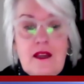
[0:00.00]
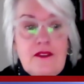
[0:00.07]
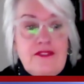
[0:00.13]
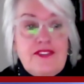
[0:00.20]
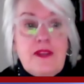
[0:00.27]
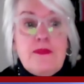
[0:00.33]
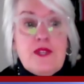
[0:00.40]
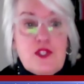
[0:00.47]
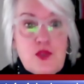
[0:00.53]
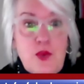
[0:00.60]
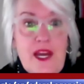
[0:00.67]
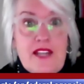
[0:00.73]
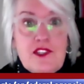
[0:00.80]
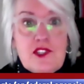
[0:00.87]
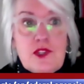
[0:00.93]
flip a
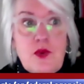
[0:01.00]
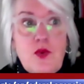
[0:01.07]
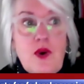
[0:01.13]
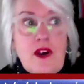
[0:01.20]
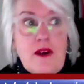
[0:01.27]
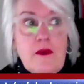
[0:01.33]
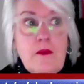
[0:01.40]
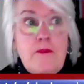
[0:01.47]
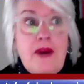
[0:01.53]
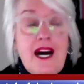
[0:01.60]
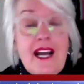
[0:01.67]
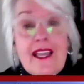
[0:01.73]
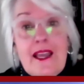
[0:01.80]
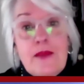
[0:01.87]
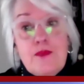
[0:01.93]
switch or
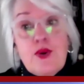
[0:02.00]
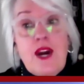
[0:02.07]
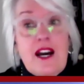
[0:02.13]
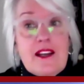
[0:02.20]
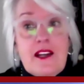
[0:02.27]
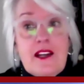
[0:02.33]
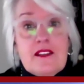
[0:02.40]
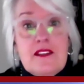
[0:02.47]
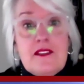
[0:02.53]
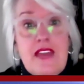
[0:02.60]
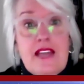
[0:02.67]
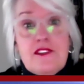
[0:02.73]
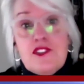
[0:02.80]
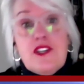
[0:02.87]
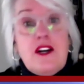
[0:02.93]
buy a product
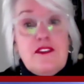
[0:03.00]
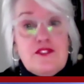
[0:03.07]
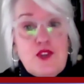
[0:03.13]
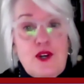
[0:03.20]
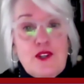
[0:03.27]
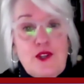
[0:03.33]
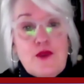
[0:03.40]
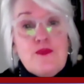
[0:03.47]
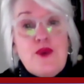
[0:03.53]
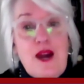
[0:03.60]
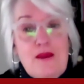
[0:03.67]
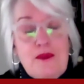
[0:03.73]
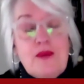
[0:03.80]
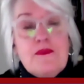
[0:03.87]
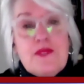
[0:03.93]
that solves all your
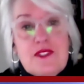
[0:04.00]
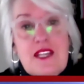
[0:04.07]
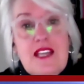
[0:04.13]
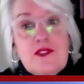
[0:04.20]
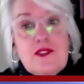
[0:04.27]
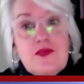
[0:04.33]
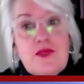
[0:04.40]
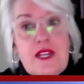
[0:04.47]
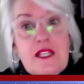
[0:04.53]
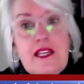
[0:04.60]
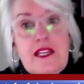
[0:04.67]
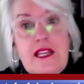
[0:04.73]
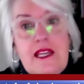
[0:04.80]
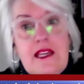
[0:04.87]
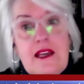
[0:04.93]
problems. It's
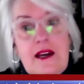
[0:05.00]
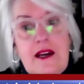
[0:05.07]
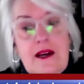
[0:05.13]
really